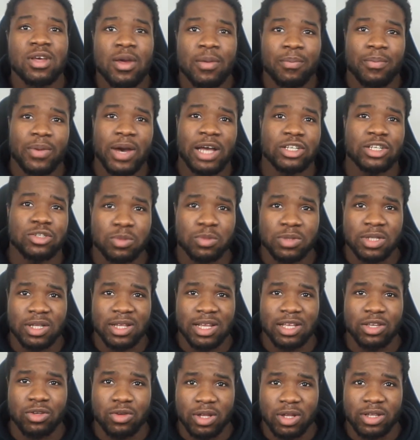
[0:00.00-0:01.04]
But I just want to
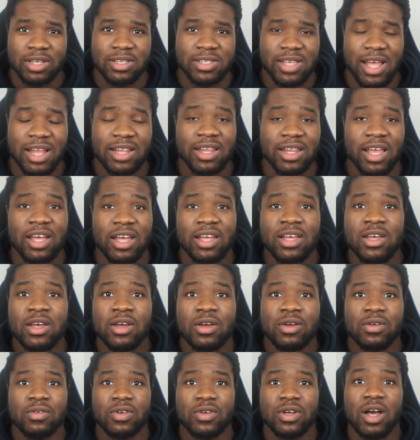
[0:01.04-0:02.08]
let you understand that
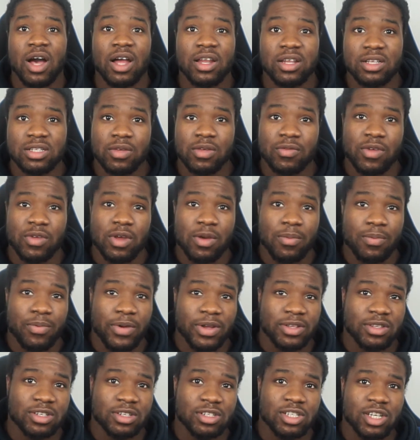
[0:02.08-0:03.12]
regardless of your
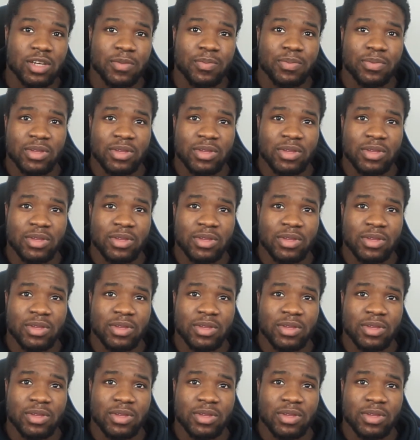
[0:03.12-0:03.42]
apprenticeship,